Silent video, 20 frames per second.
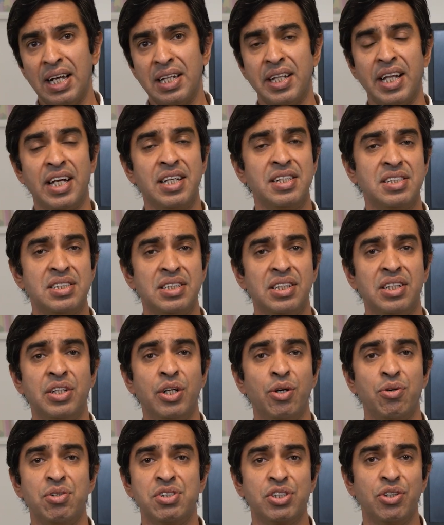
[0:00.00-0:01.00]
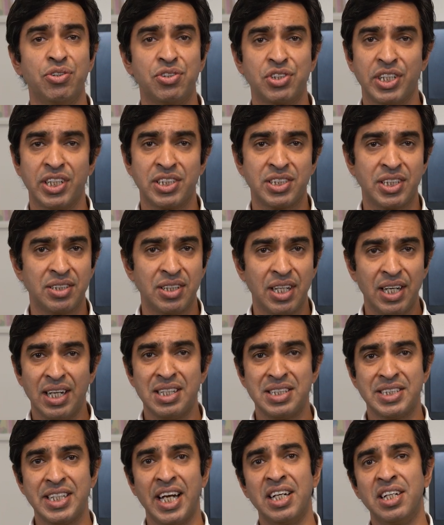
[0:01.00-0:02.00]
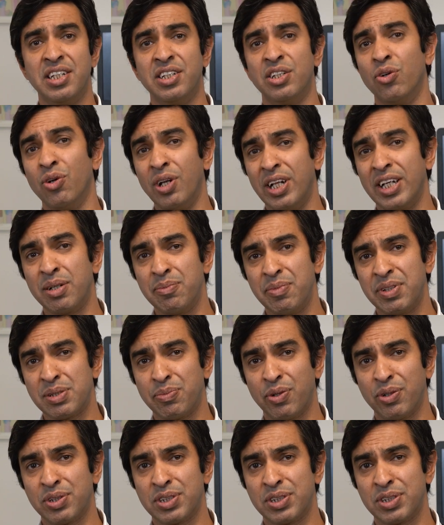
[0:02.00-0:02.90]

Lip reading: There is no associated tendon or ligaments